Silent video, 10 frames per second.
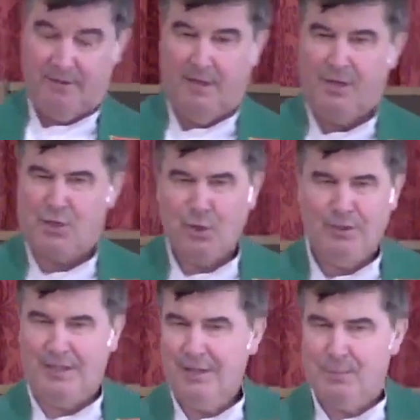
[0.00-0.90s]
Sure,
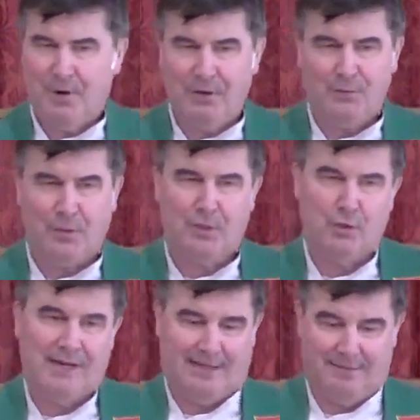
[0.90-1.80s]
the other parts were
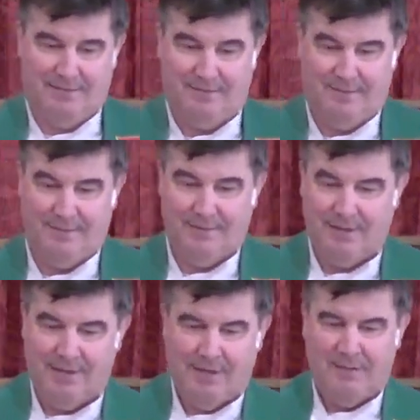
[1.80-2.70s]
great,
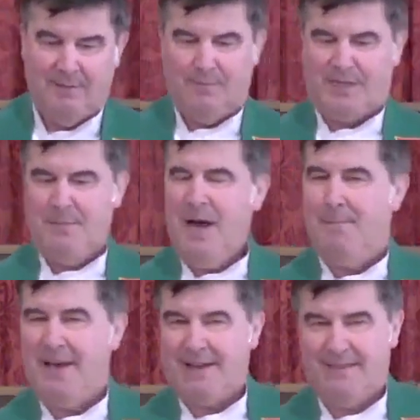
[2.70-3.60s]
but come on,
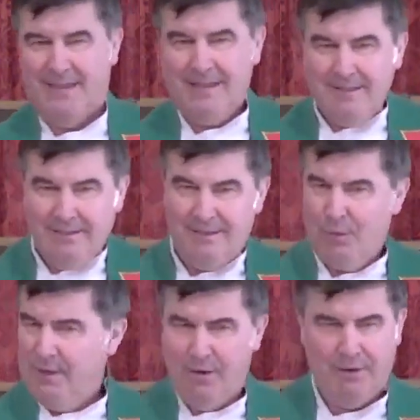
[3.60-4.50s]
back then, there
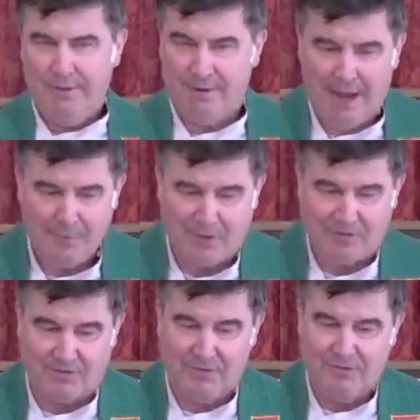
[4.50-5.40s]
were no other options.
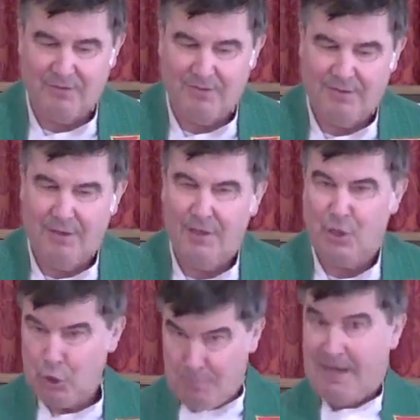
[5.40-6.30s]

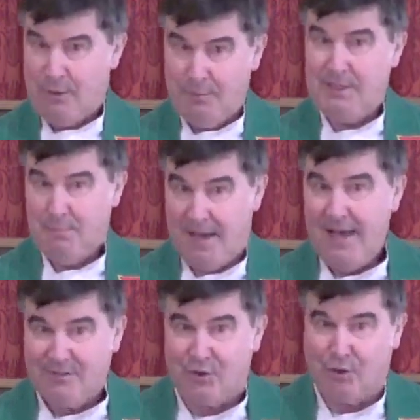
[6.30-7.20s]
You'd better be a
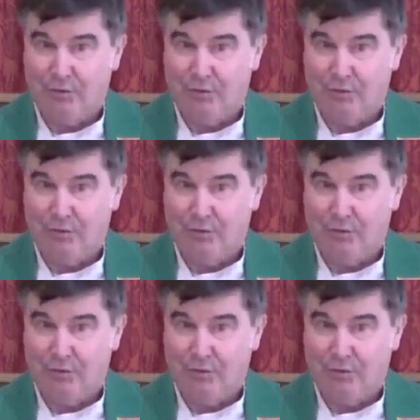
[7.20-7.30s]
pastor.